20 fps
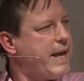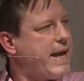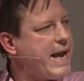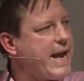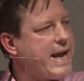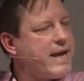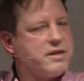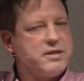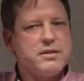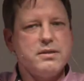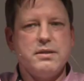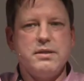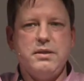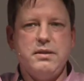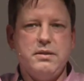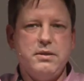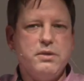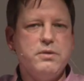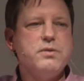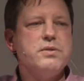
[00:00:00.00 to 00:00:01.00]
actually
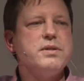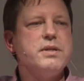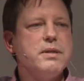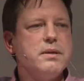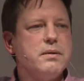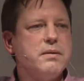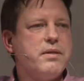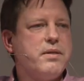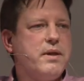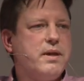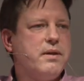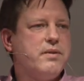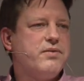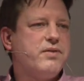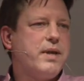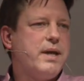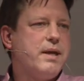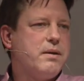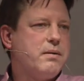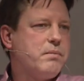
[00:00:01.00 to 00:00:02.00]
using things
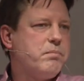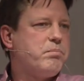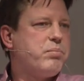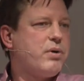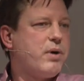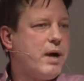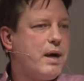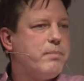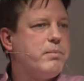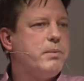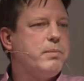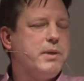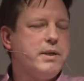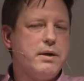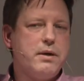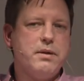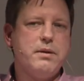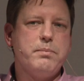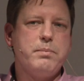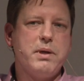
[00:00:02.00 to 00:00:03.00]
that probably
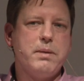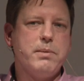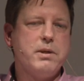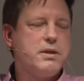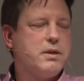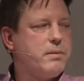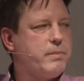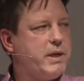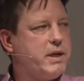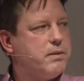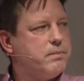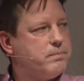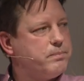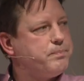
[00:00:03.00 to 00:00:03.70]
are in the public domain.